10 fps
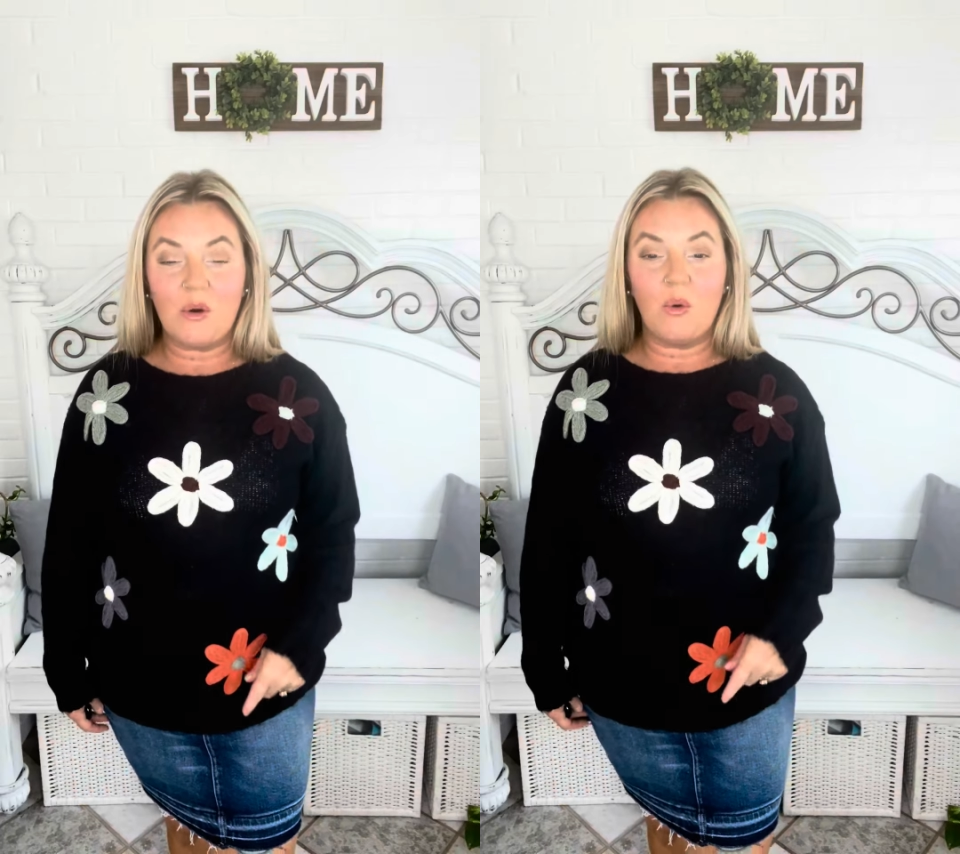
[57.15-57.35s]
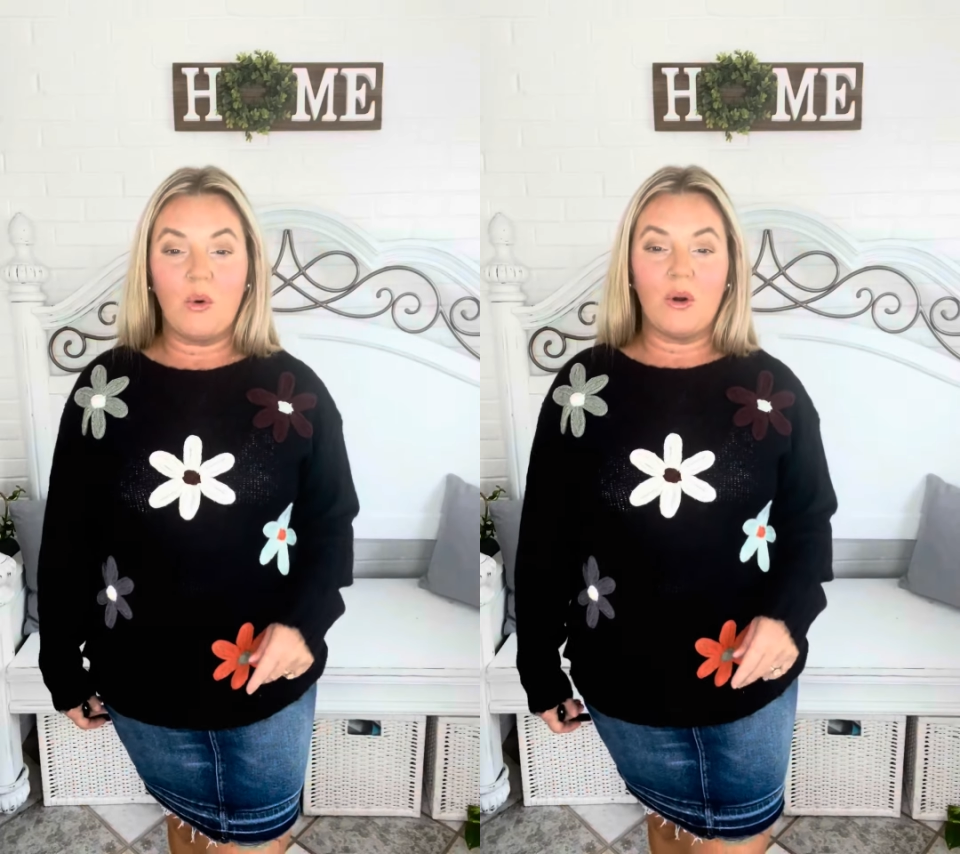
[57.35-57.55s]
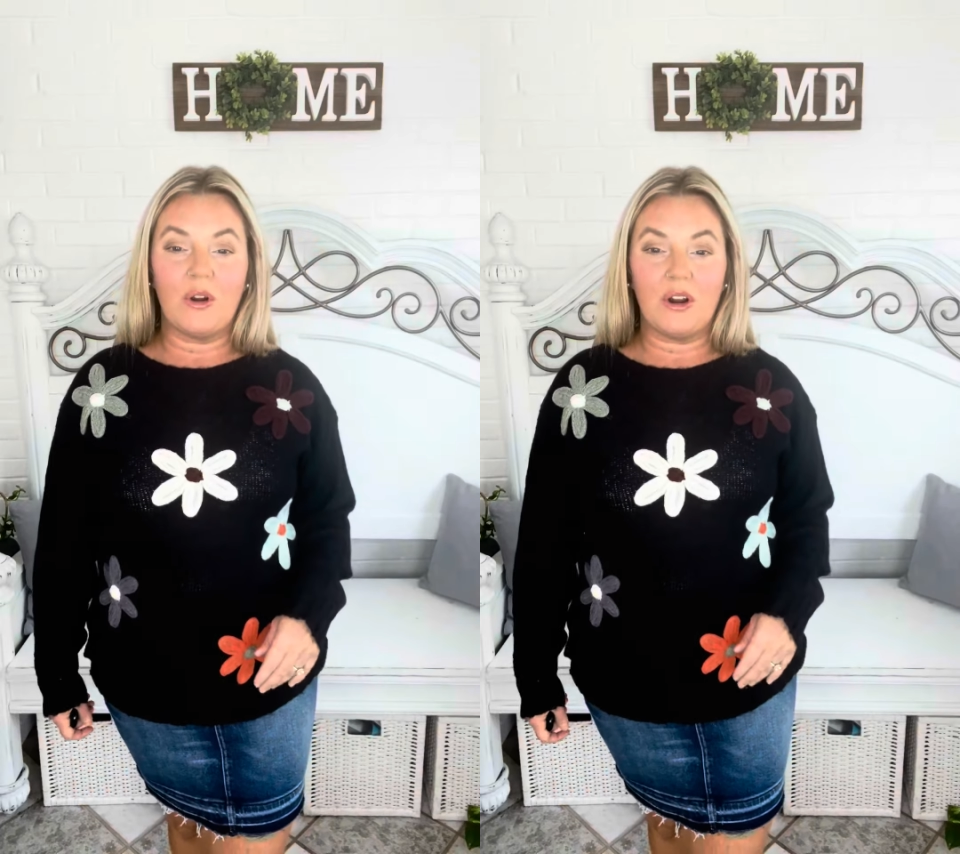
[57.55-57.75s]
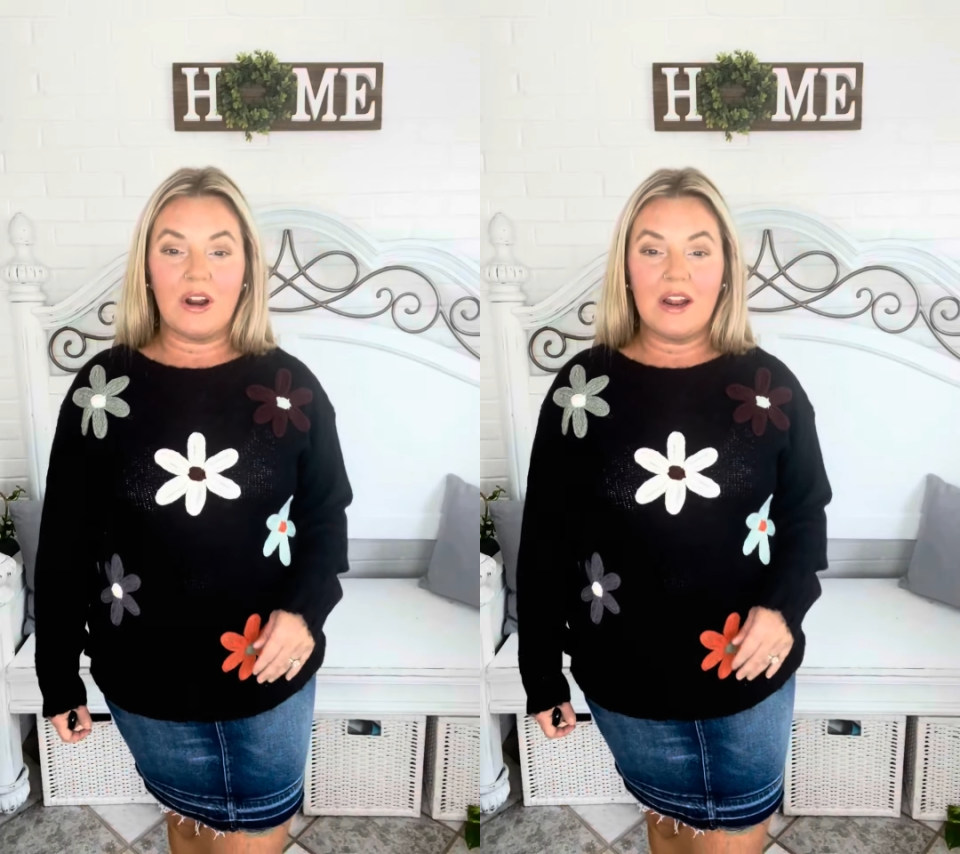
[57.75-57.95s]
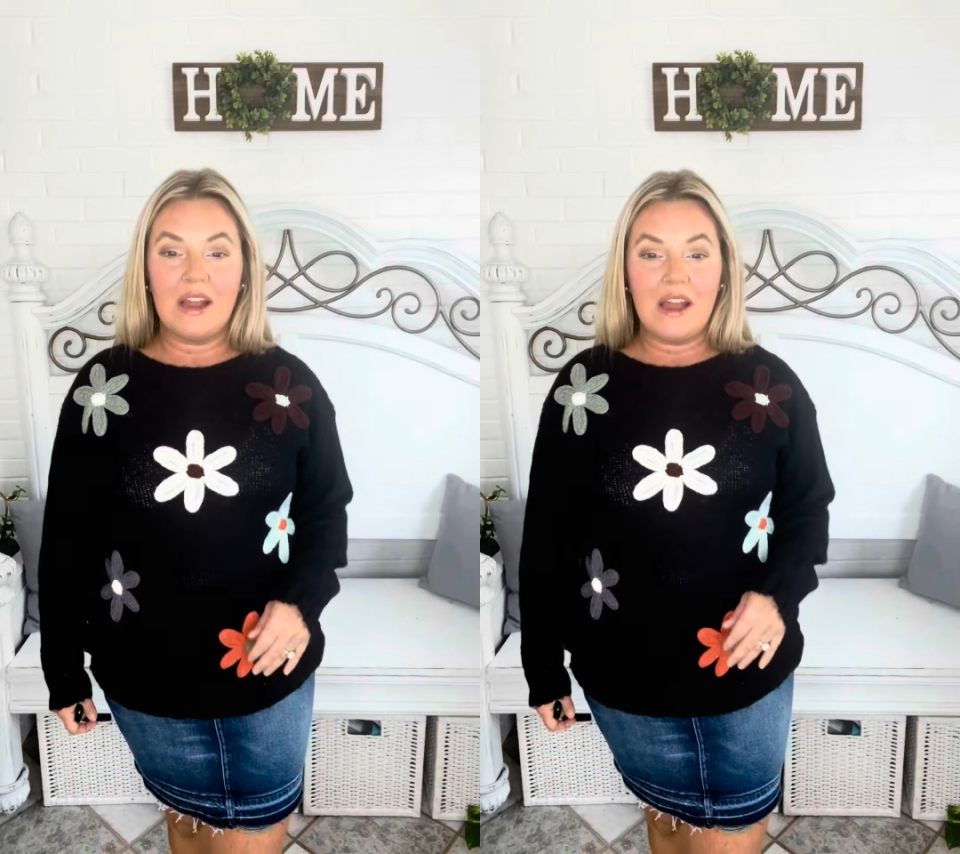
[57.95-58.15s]

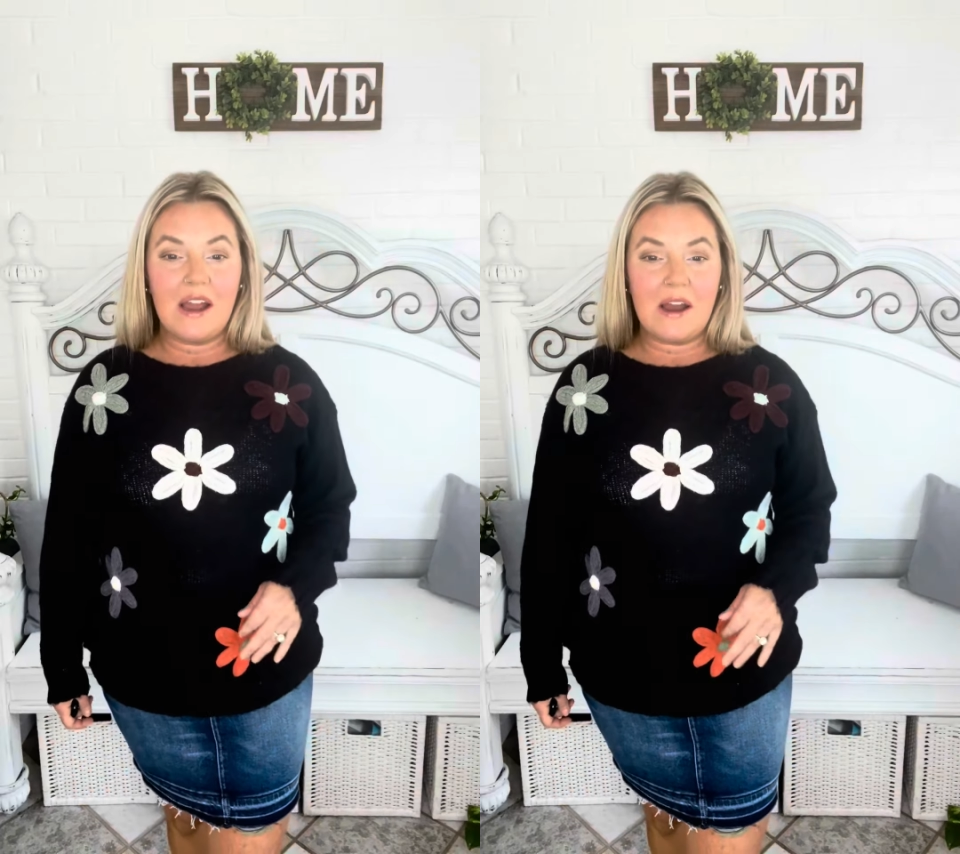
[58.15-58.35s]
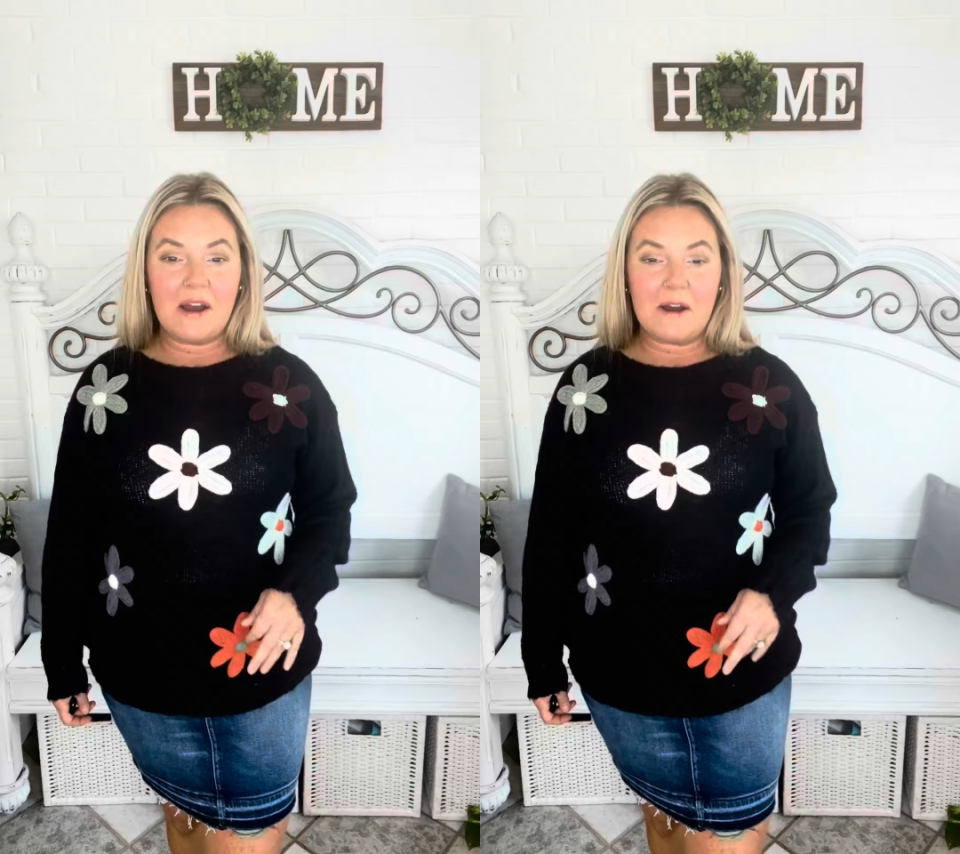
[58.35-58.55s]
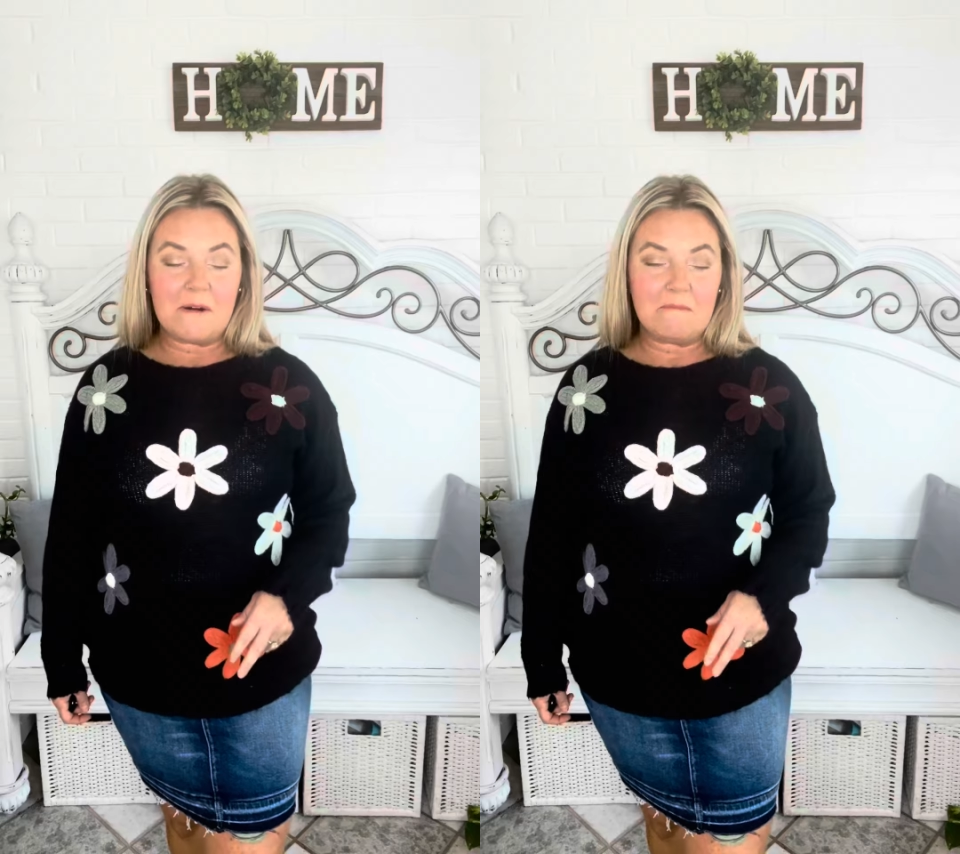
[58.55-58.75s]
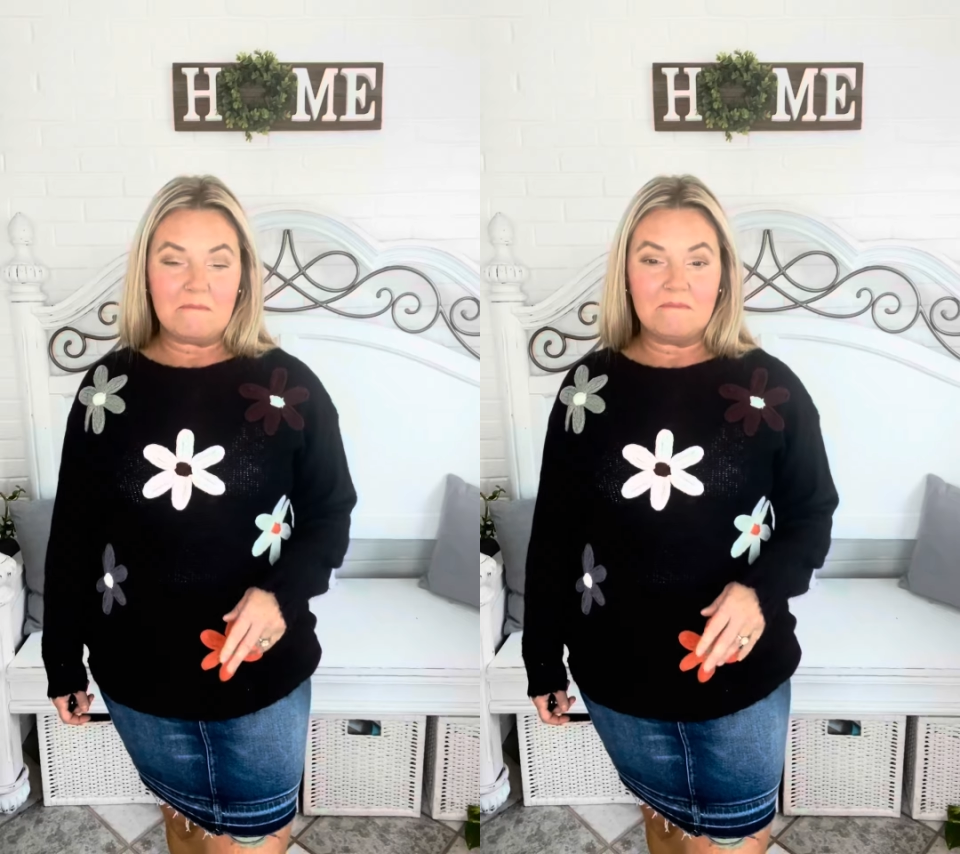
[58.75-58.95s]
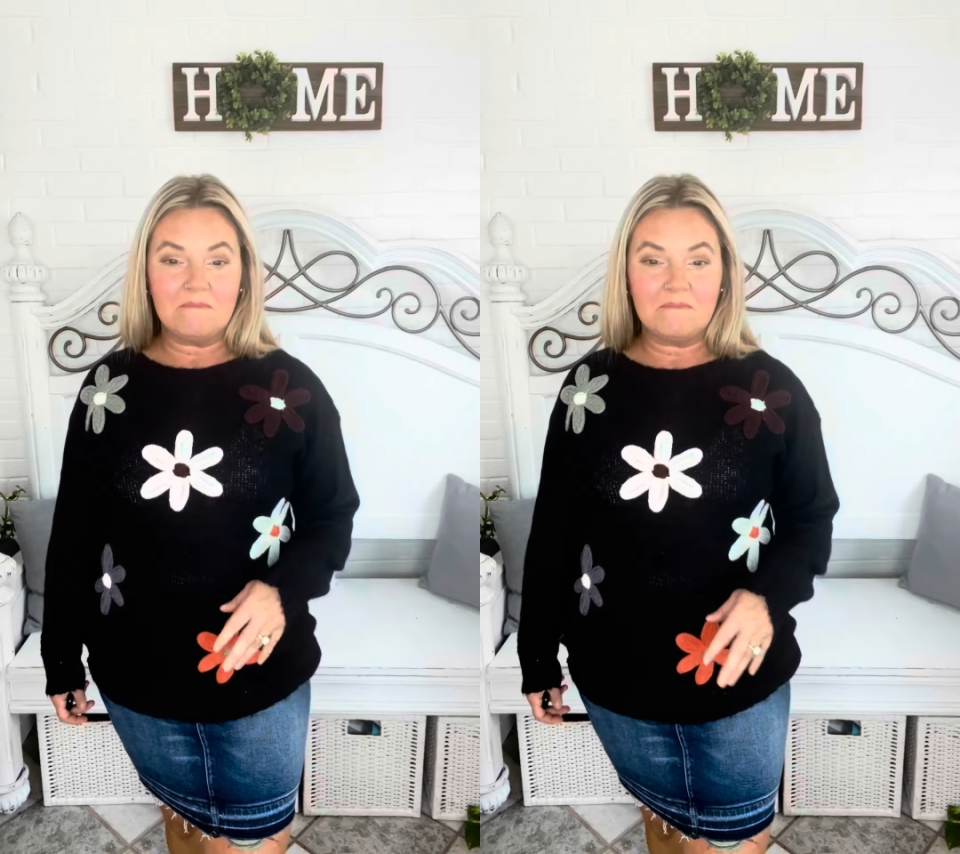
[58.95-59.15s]
or um,